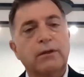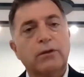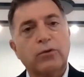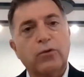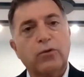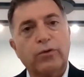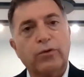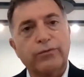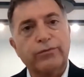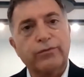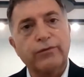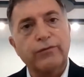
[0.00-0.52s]

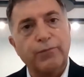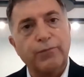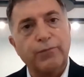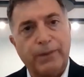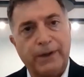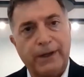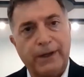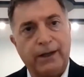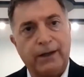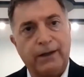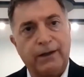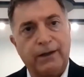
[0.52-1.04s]
cause us
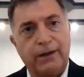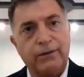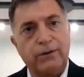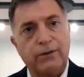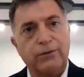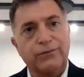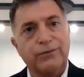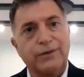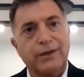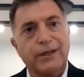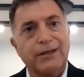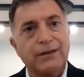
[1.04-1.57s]
pain,
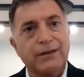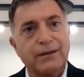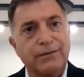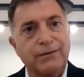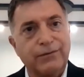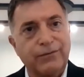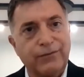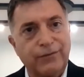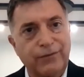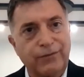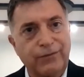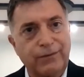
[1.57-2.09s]
those
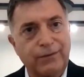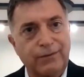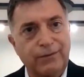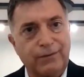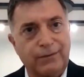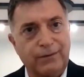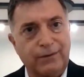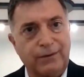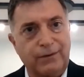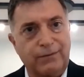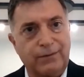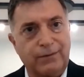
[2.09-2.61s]

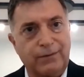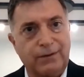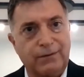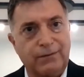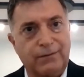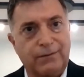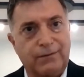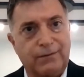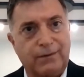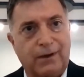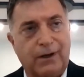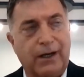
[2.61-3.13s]
inconsistencies
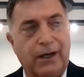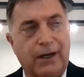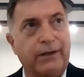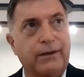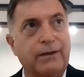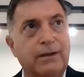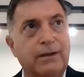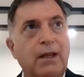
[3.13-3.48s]
inside,